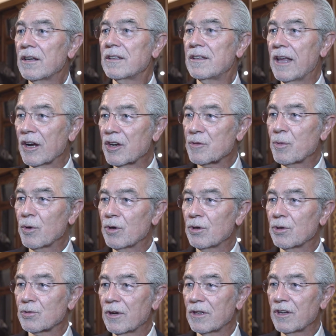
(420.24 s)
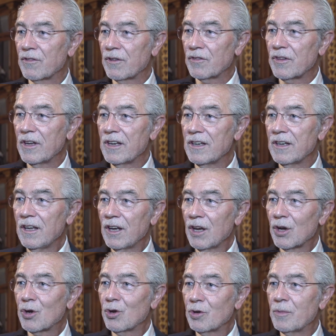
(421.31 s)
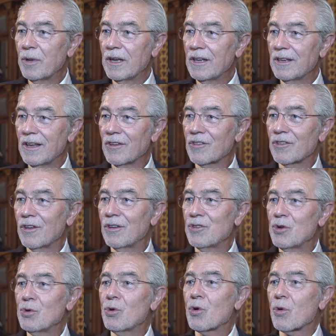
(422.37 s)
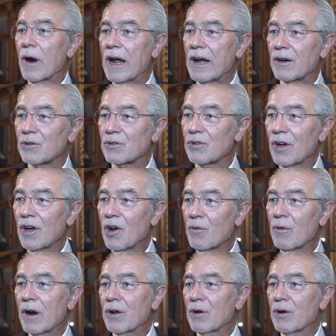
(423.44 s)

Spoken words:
the Expo 2015 could be this new ground where